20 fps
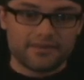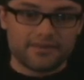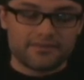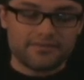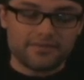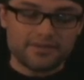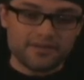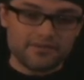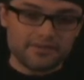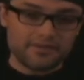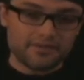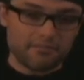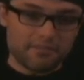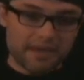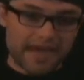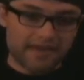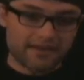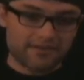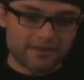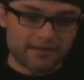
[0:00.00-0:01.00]
So to give you some
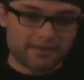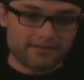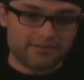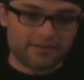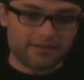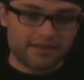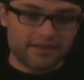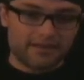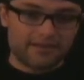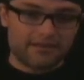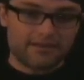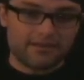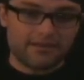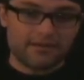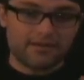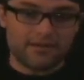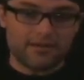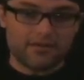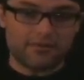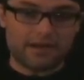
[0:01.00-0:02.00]
background, there
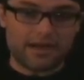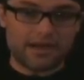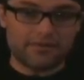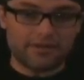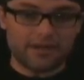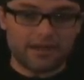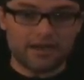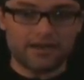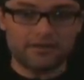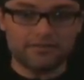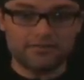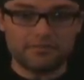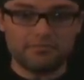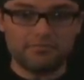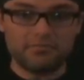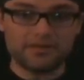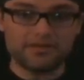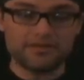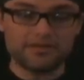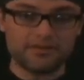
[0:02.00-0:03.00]
are around 100
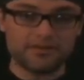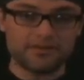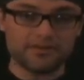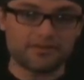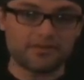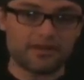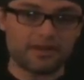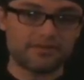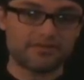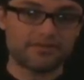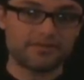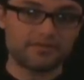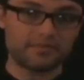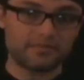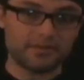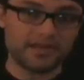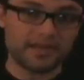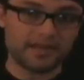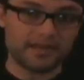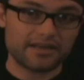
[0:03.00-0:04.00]
billion neurons in the
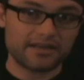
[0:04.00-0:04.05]
brain.